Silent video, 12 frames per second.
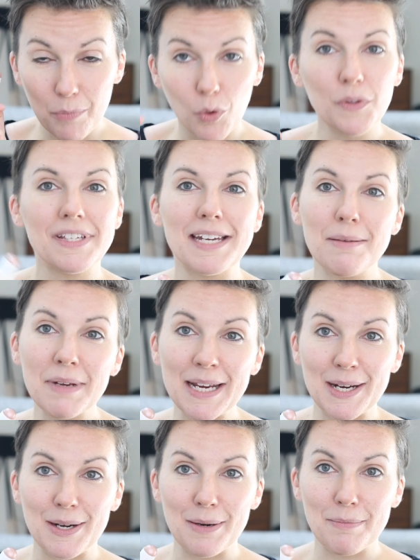Bold statement
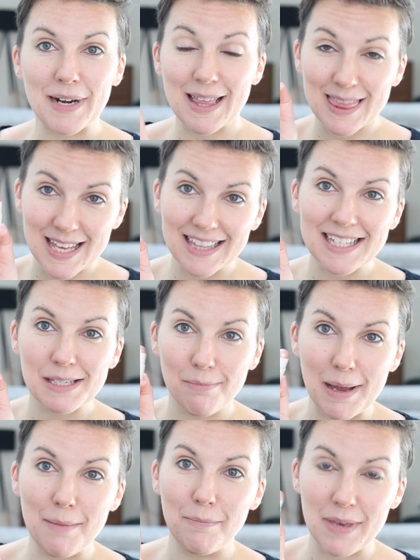here, but I think this
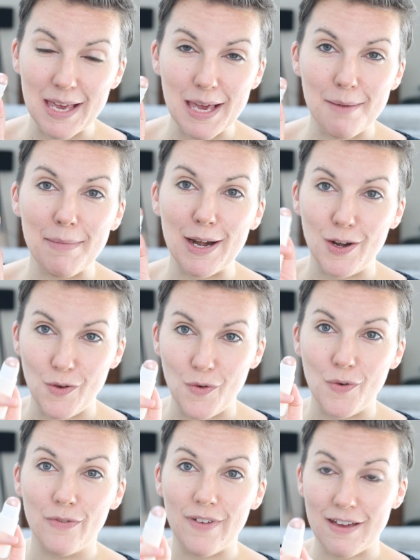might be my
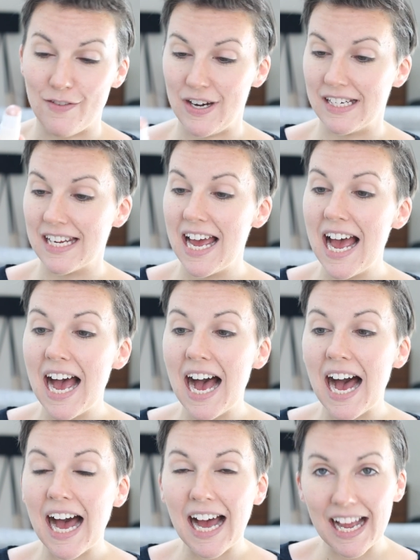new favorite
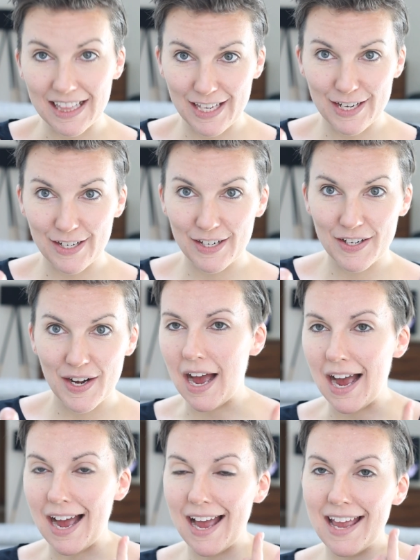highlighter.
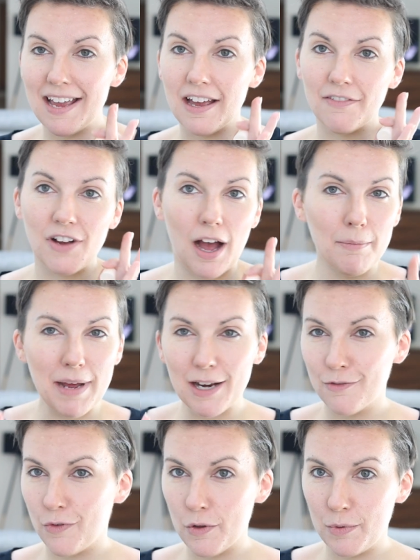I have gone
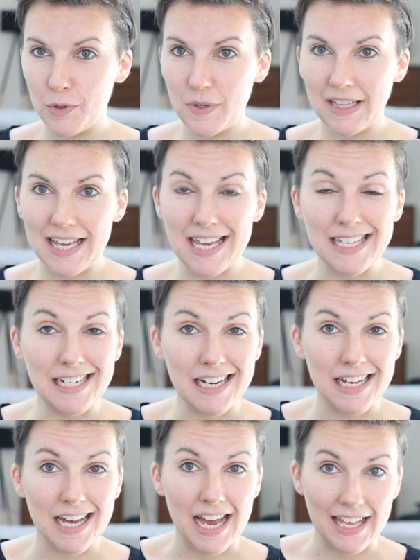back and forth between
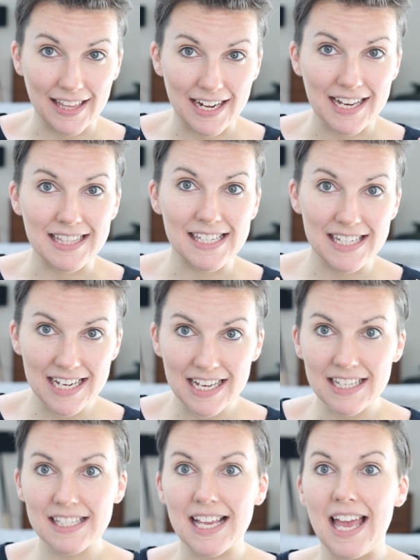liking highlighting
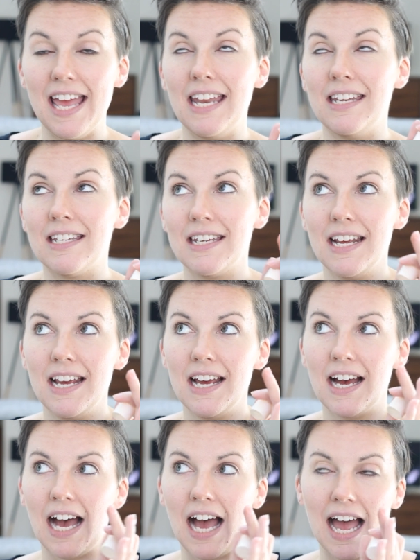sticks and
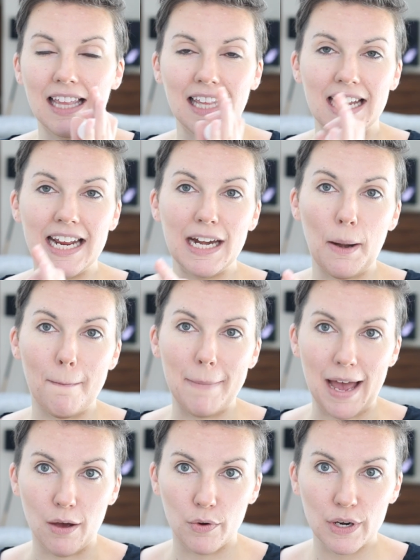highlighting
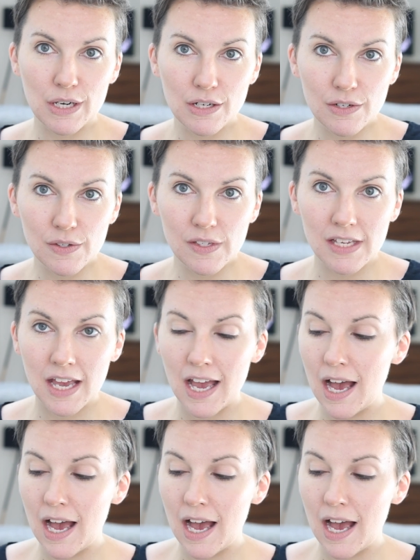powders